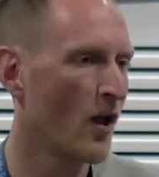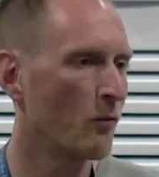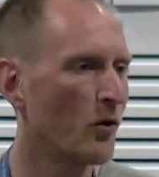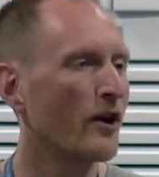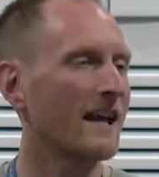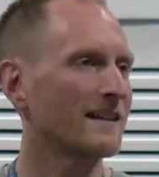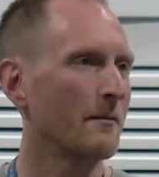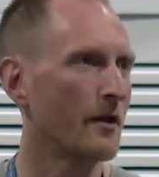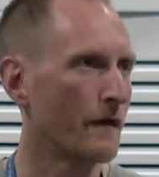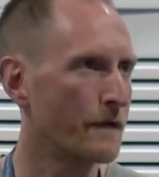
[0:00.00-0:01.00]
We'll get
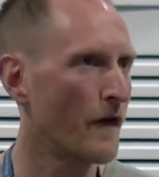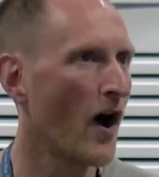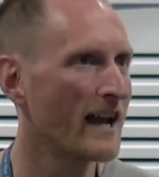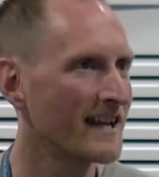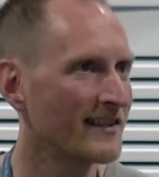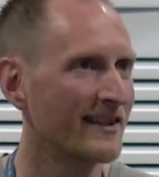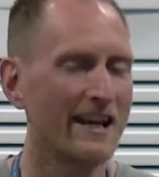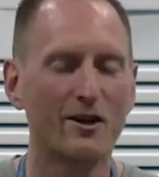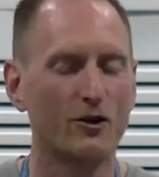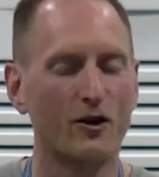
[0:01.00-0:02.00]
some of the finest
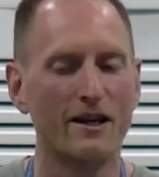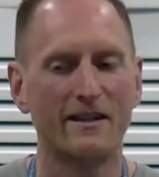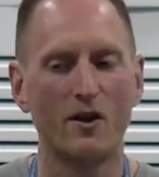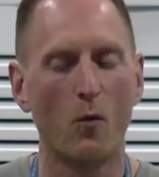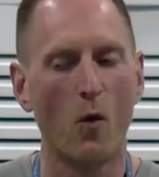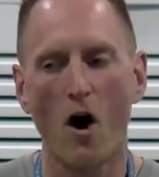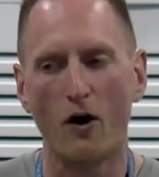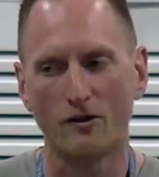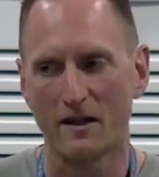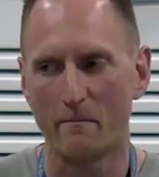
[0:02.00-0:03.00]
cedar trees in the
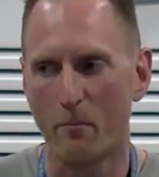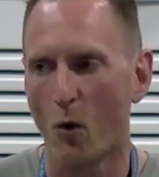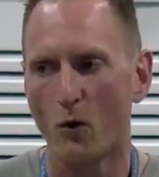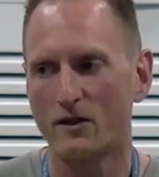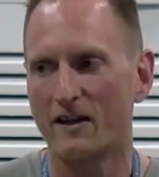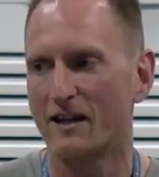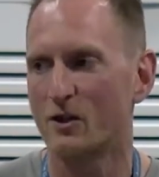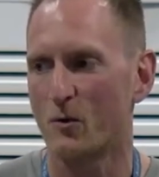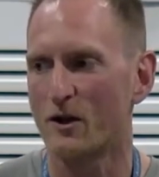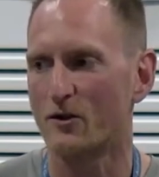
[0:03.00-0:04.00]
world imported
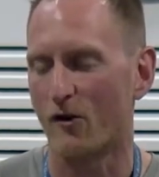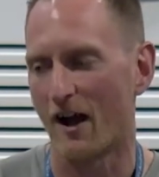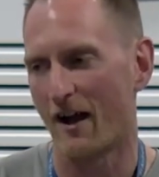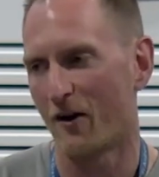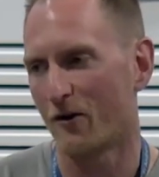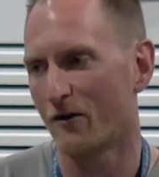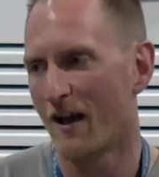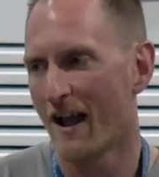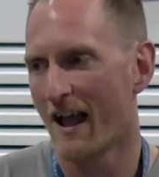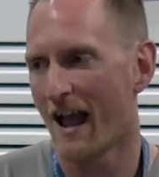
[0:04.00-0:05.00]
into Israel,
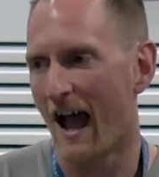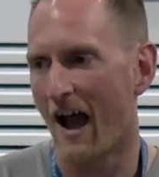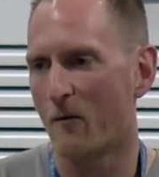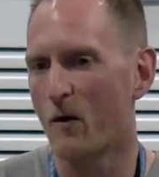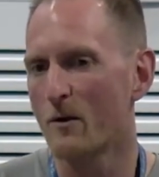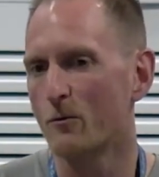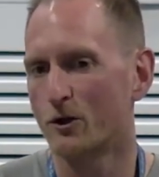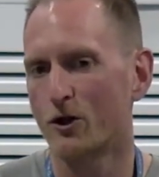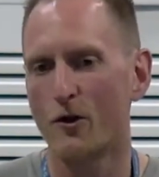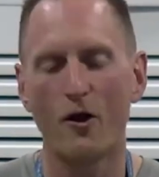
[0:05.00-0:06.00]
and we will
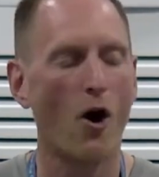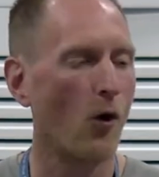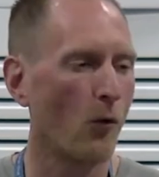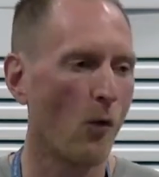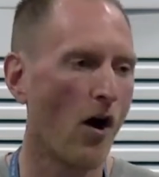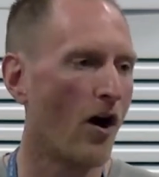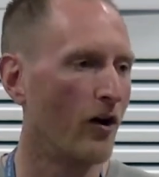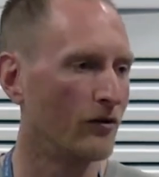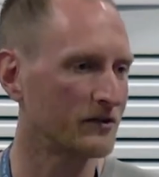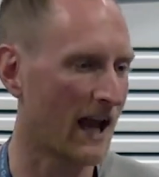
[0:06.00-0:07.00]
show the whole
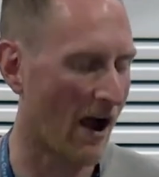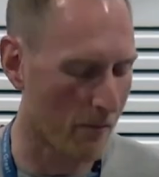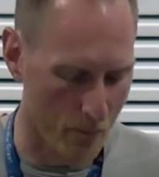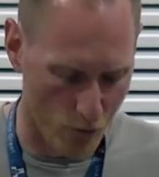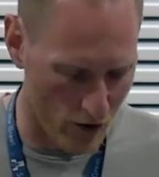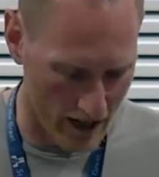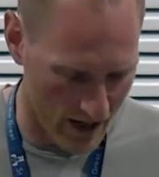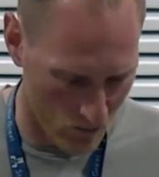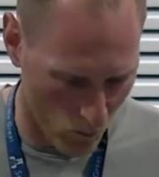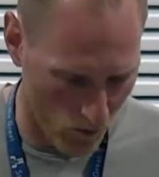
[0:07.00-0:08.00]
world how
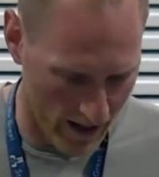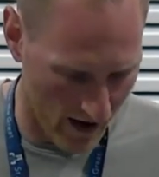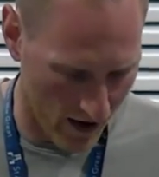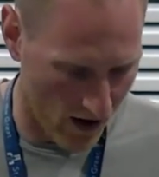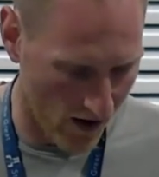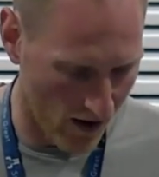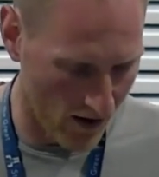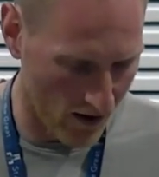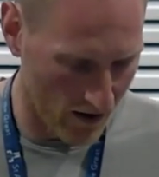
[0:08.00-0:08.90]
brilliant we are.